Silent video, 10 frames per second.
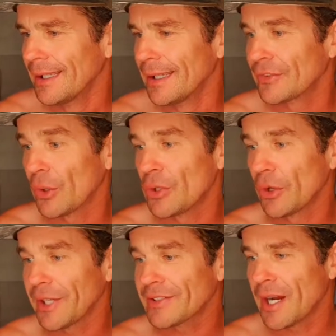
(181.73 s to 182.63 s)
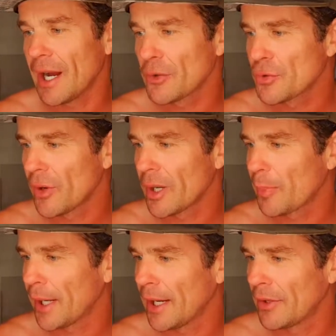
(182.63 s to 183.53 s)
So we got down to 190
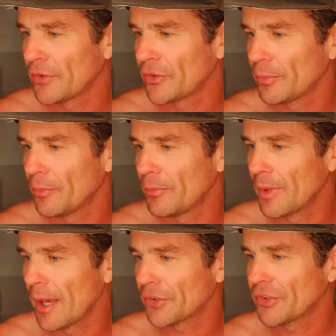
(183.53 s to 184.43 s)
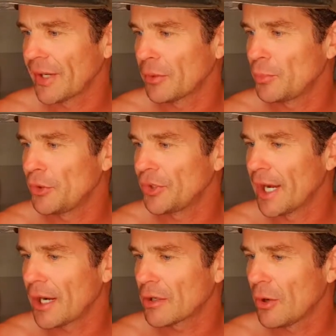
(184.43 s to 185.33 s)
pounds. I started abusing
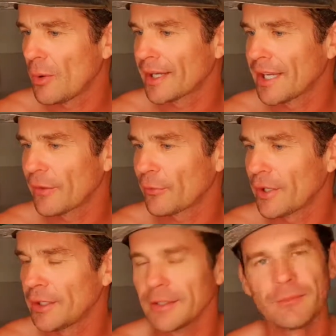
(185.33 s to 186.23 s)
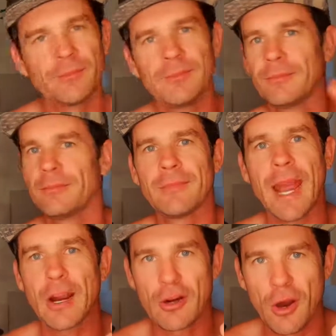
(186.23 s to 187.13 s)
alcohol and caffeine.
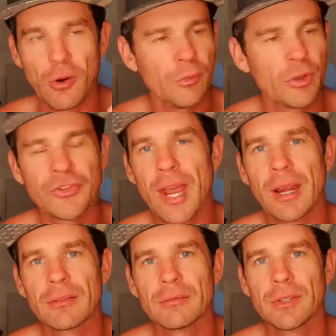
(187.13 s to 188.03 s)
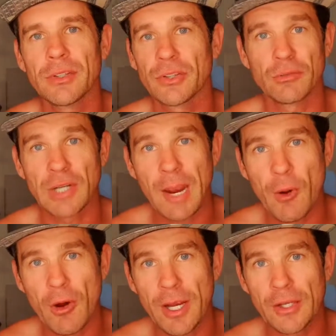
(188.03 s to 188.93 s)
Alcohol, what's that? Is a
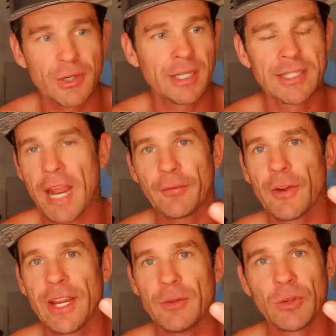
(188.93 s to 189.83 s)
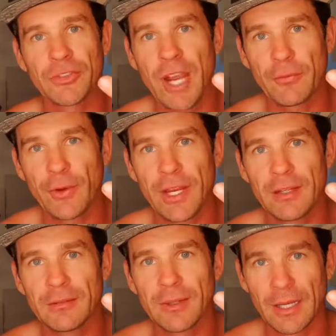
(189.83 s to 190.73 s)
carbohydrate. Caffeine, what's caffeine?
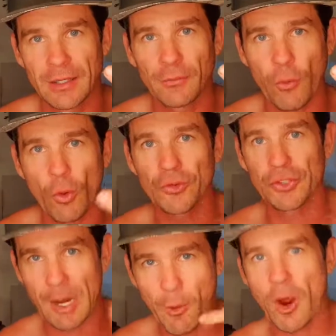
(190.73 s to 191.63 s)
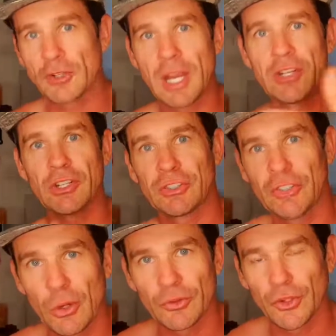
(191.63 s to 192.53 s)
It forces carbohydrate into your
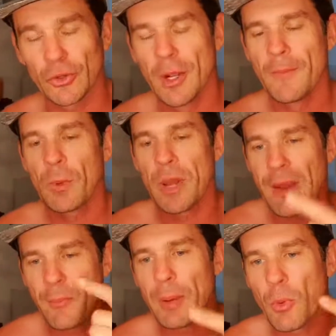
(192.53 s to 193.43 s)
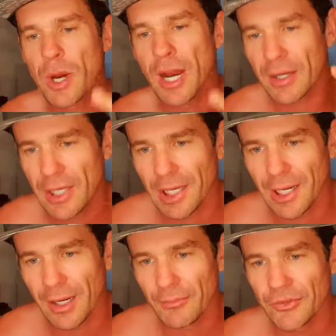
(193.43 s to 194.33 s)
cells. So whenever people cut
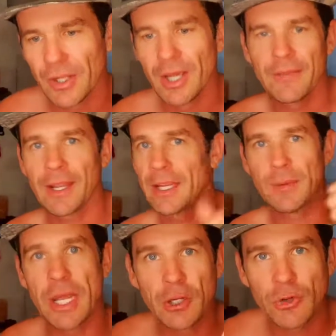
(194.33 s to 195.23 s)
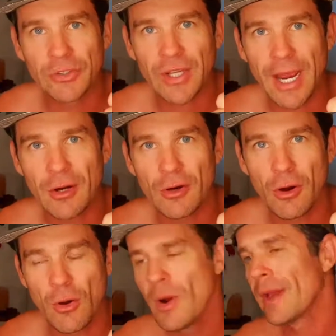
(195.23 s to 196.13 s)
carbs, they increase
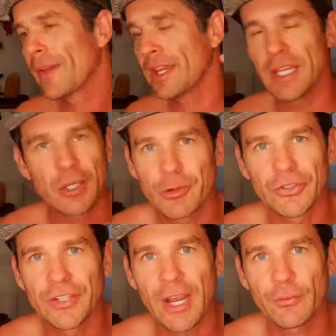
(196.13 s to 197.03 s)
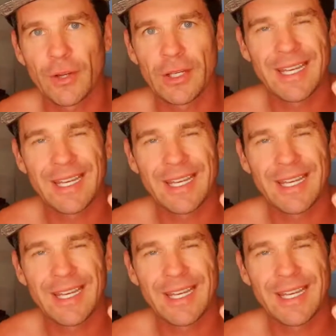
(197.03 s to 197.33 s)
alcohol, they increase caffeine.